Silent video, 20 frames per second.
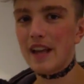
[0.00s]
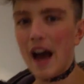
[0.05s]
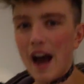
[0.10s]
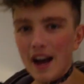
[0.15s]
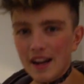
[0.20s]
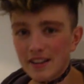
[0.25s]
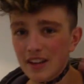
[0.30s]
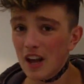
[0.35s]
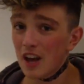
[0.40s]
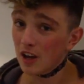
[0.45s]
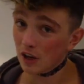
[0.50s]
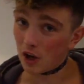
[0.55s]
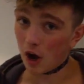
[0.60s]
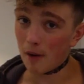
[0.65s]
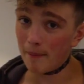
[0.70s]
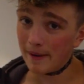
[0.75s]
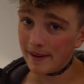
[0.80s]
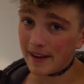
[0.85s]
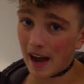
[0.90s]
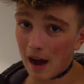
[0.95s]
Guys,
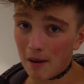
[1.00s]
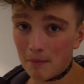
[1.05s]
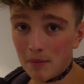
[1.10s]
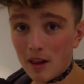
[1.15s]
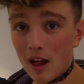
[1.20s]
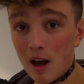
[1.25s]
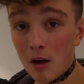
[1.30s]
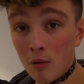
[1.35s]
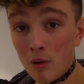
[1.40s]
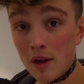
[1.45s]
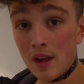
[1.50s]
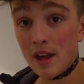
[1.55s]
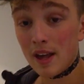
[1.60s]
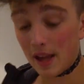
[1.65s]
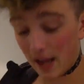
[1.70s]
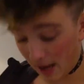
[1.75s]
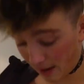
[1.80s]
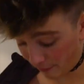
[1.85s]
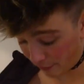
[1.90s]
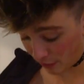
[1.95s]
comment down below
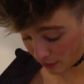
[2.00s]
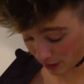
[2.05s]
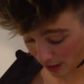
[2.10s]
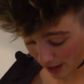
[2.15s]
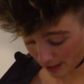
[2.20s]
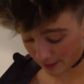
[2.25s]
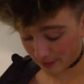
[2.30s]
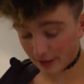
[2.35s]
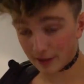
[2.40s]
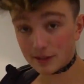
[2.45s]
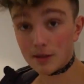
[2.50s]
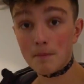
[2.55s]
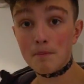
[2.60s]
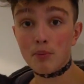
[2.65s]
if you like this.